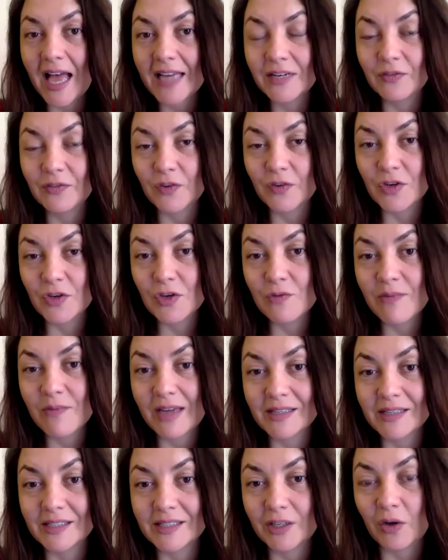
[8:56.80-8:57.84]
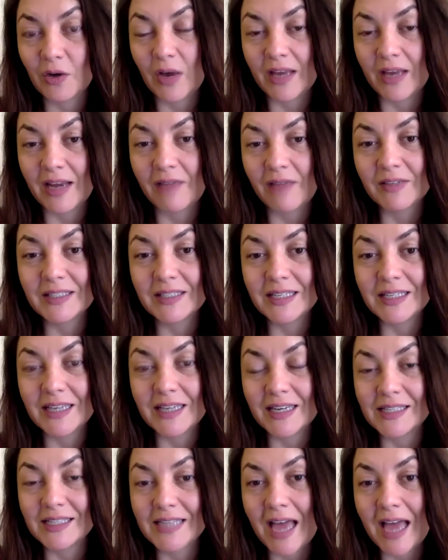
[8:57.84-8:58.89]
for New Mexico and everything that
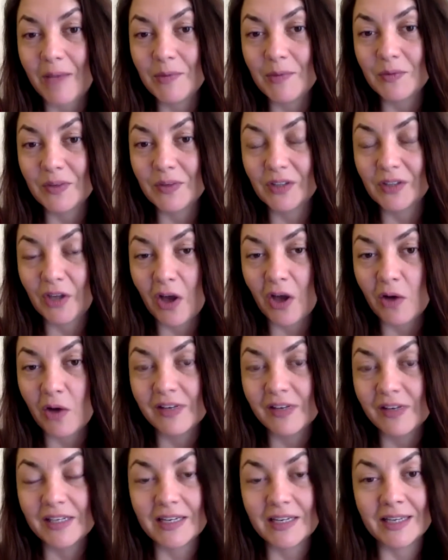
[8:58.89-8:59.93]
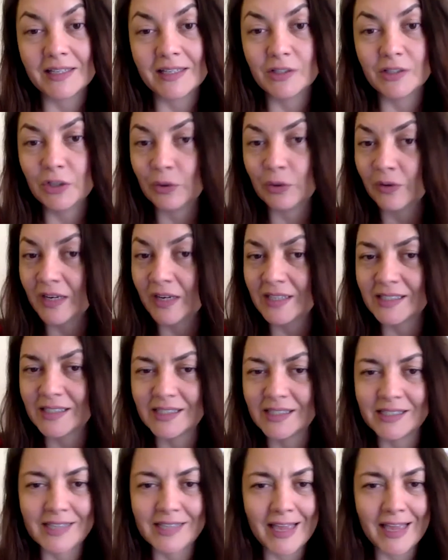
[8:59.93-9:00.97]
has happened with COVID and
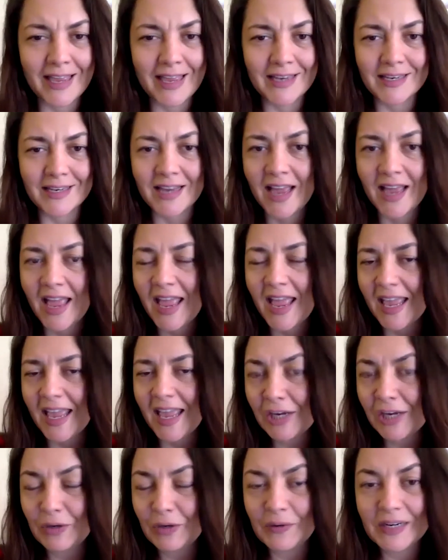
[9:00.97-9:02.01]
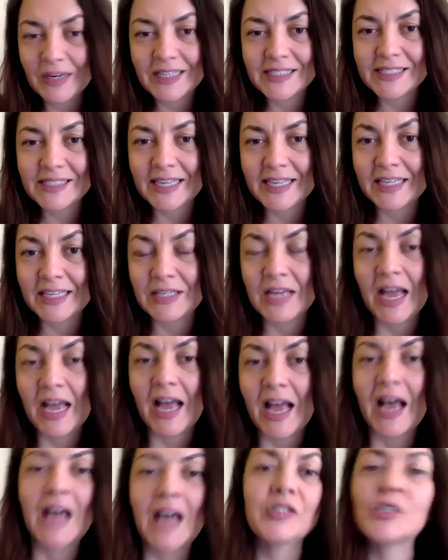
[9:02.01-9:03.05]
tourists and increase in
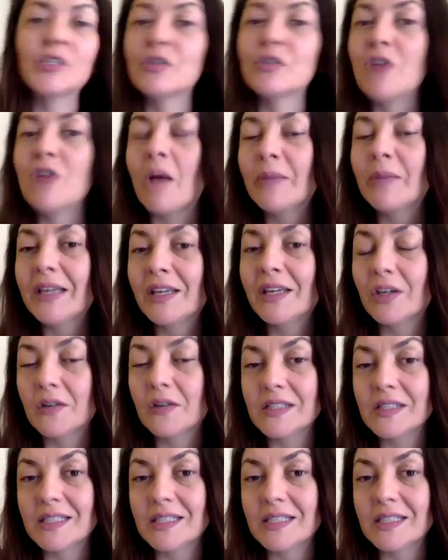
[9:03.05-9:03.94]
astronomical increase in